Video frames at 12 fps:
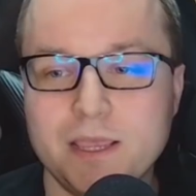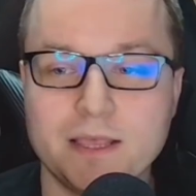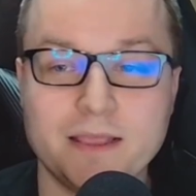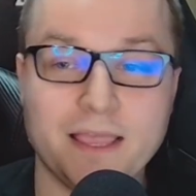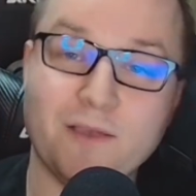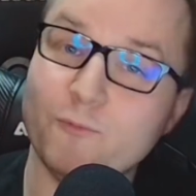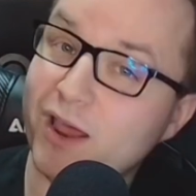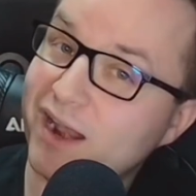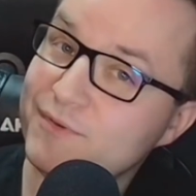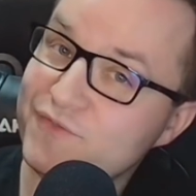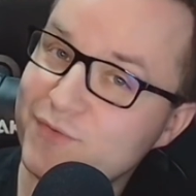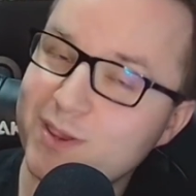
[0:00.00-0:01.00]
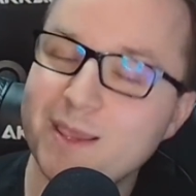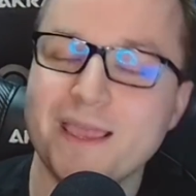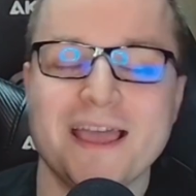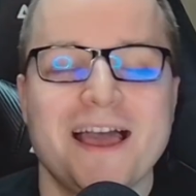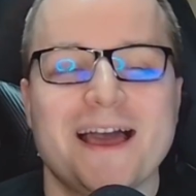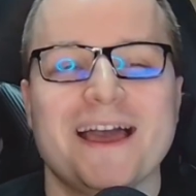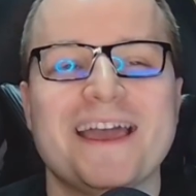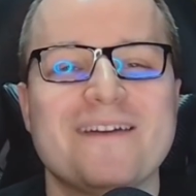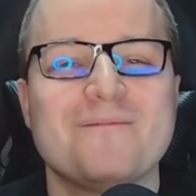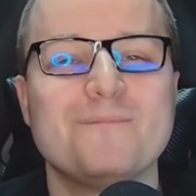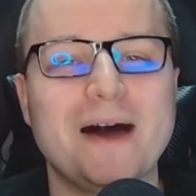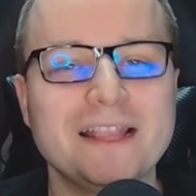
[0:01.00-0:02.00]
like Warhammer free
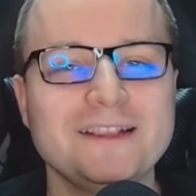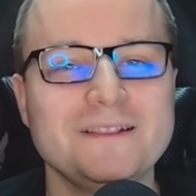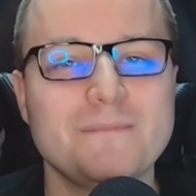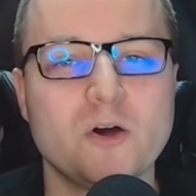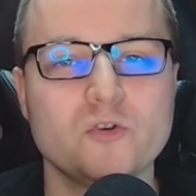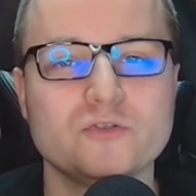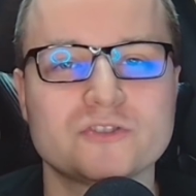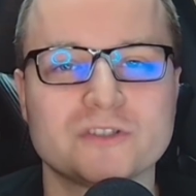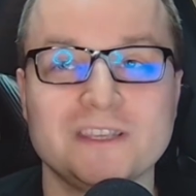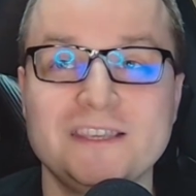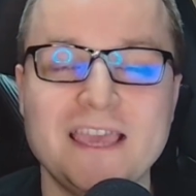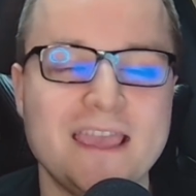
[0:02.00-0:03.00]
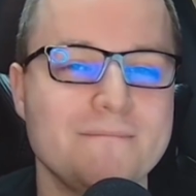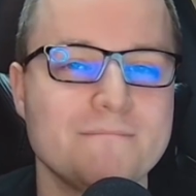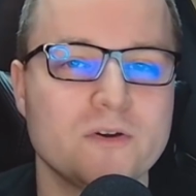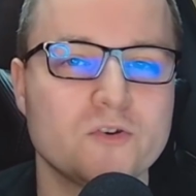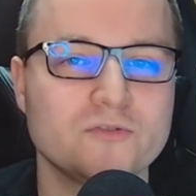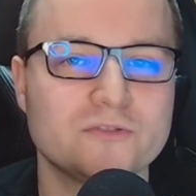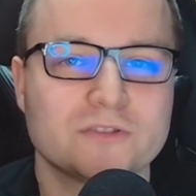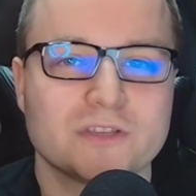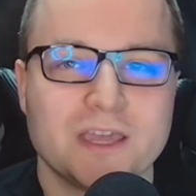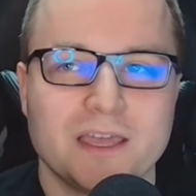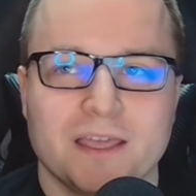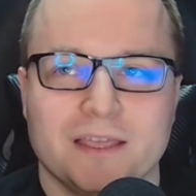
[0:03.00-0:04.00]
battle modes, game modes
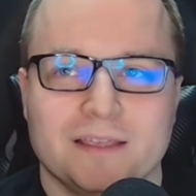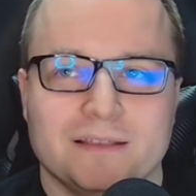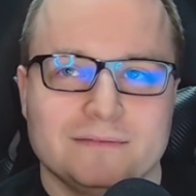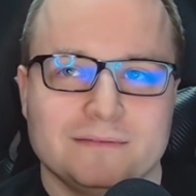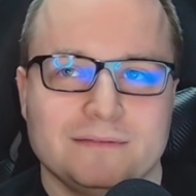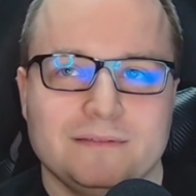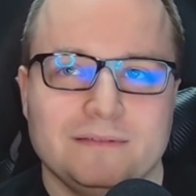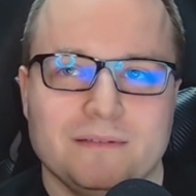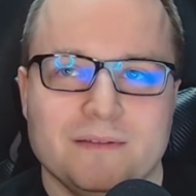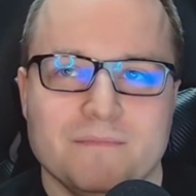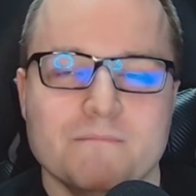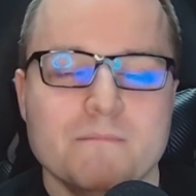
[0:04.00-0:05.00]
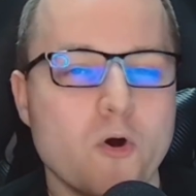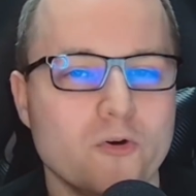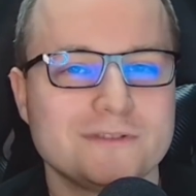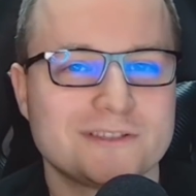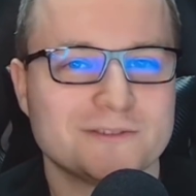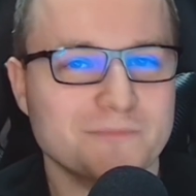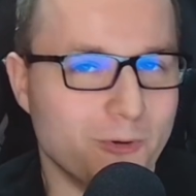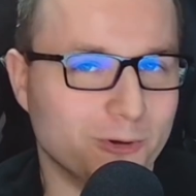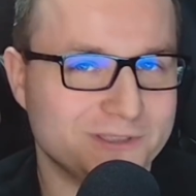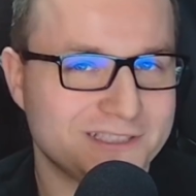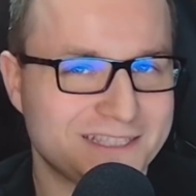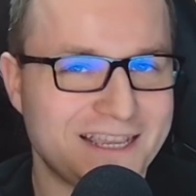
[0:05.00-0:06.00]

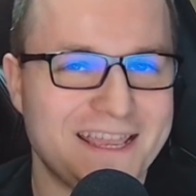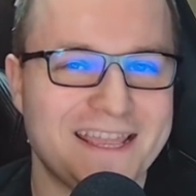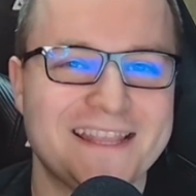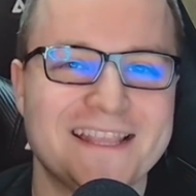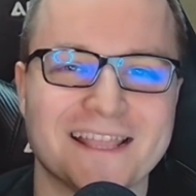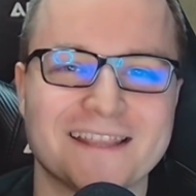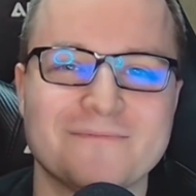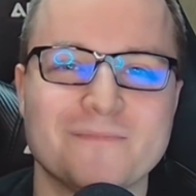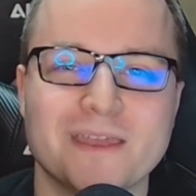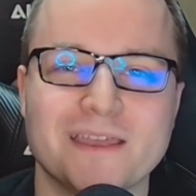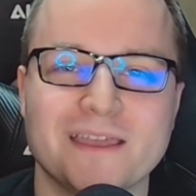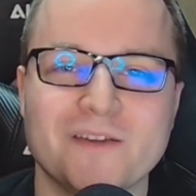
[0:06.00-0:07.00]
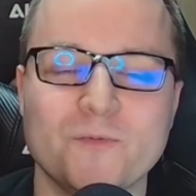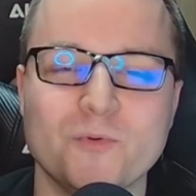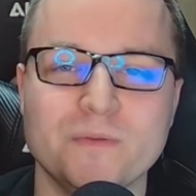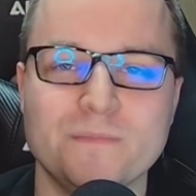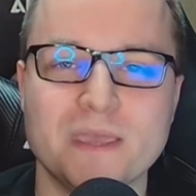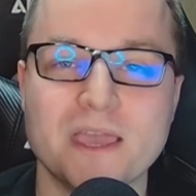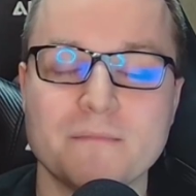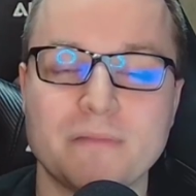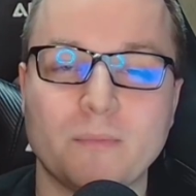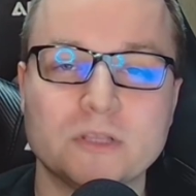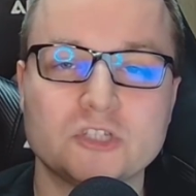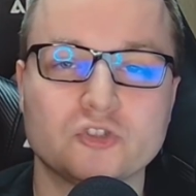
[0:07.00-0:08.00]
that will be
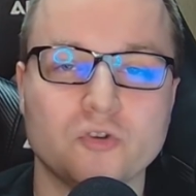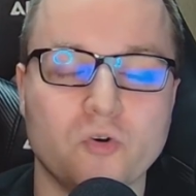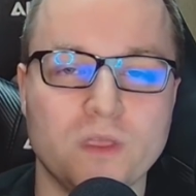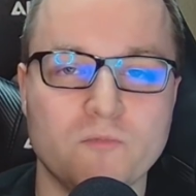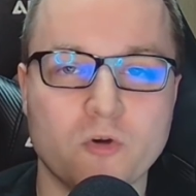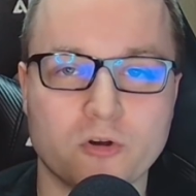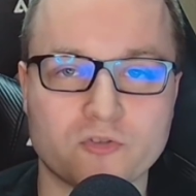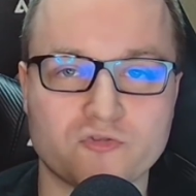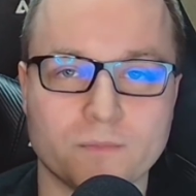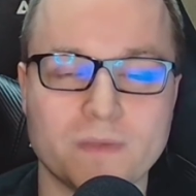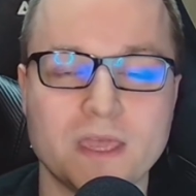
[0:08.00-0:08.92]
published on a workshop.